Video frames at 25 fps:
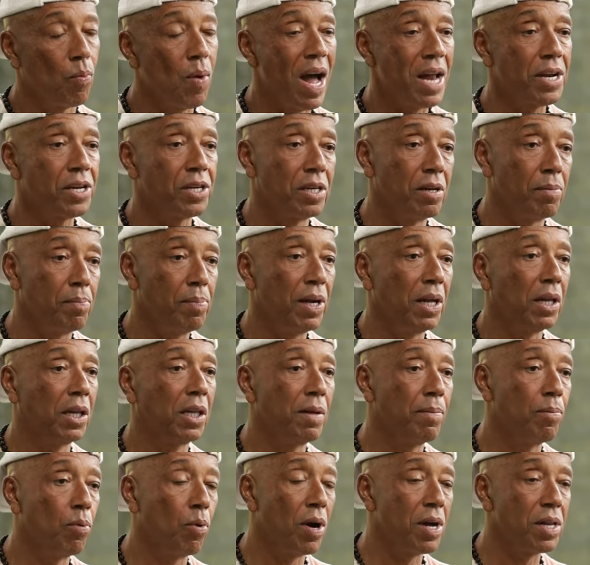watch the
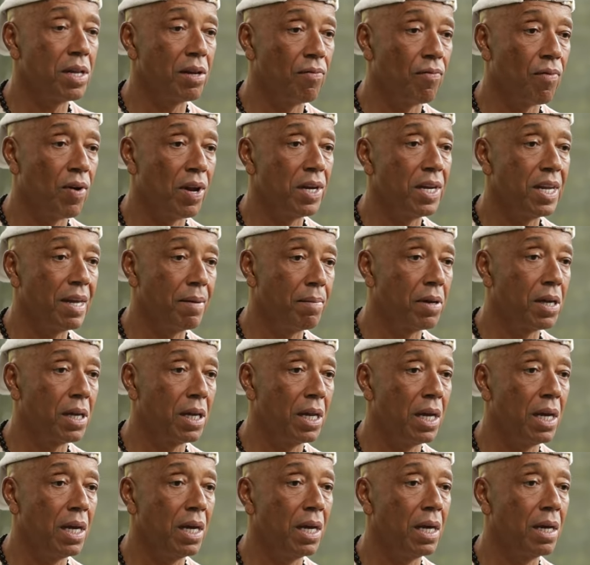Beastie Boys and
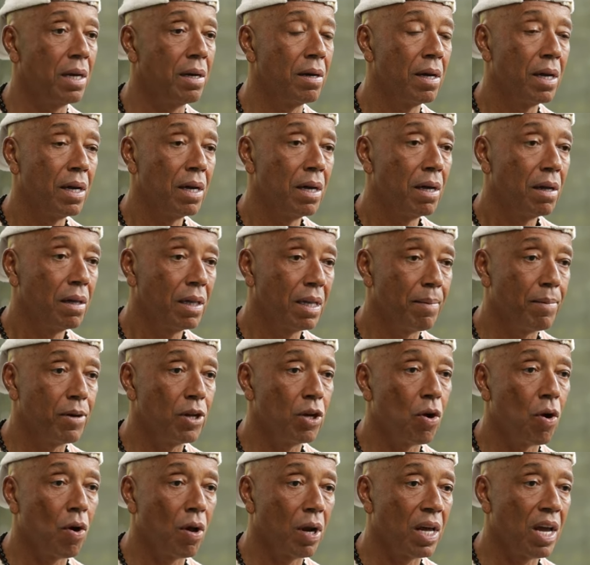Run-DMC and some of
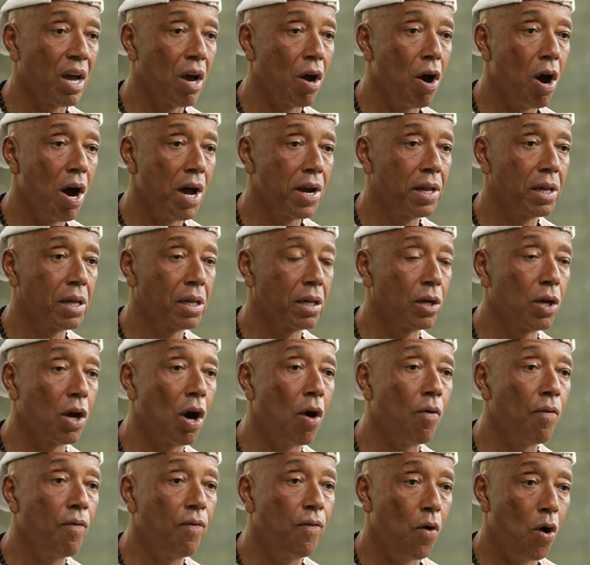the earlier artists
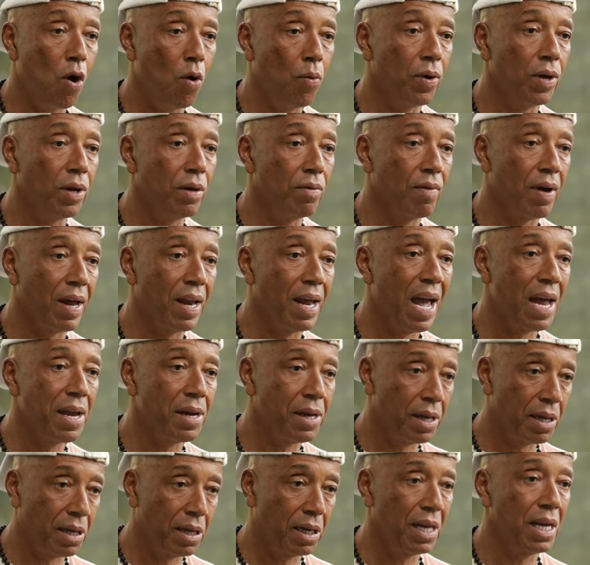go forward. I had
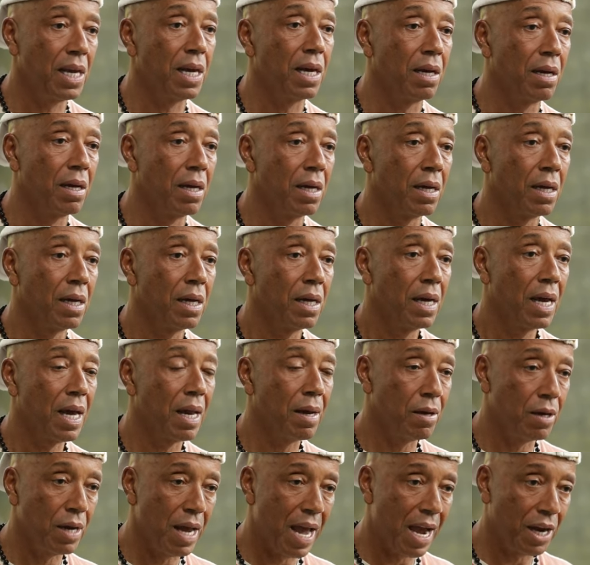to see it
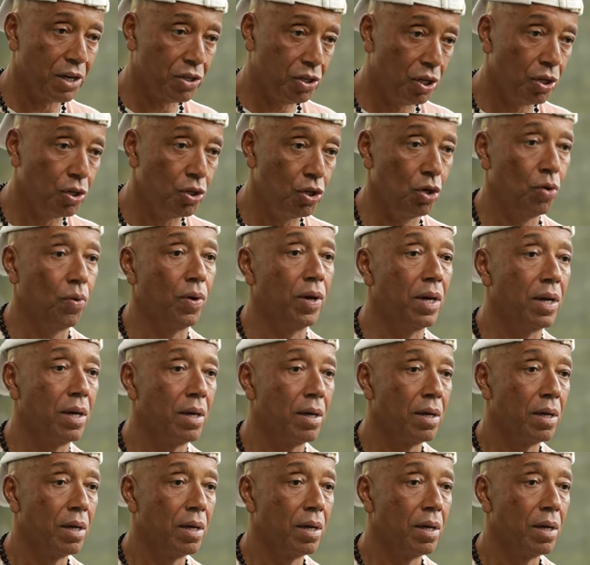and actually do it.